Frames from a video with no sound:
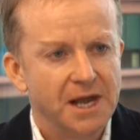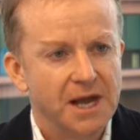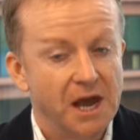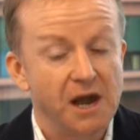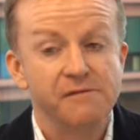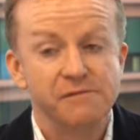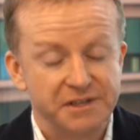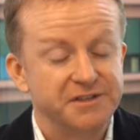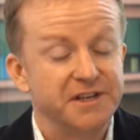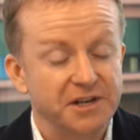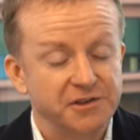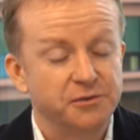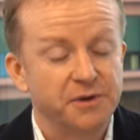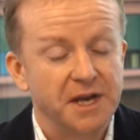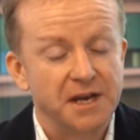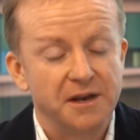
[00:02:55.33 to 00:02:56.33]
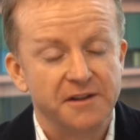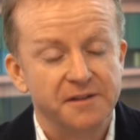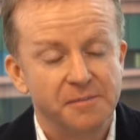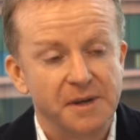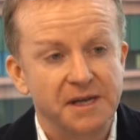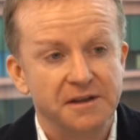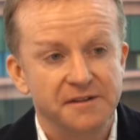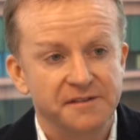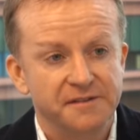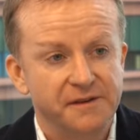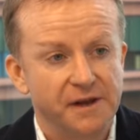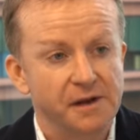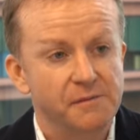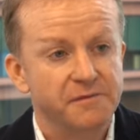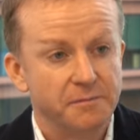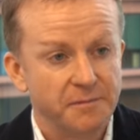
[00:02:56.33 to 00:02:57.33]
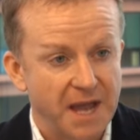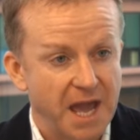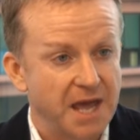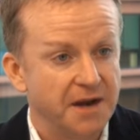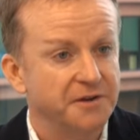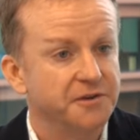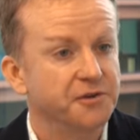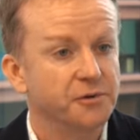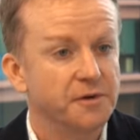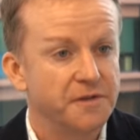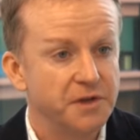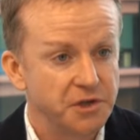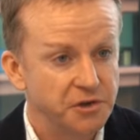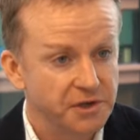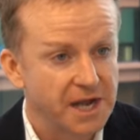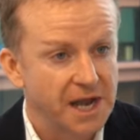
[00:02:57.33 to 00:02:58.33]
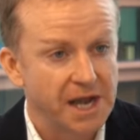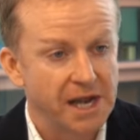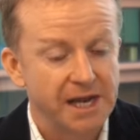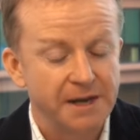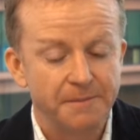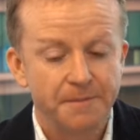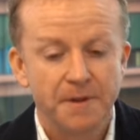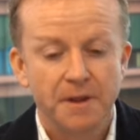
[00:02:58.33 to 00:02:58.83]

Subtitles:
international keynote speakers from Canada and the UK,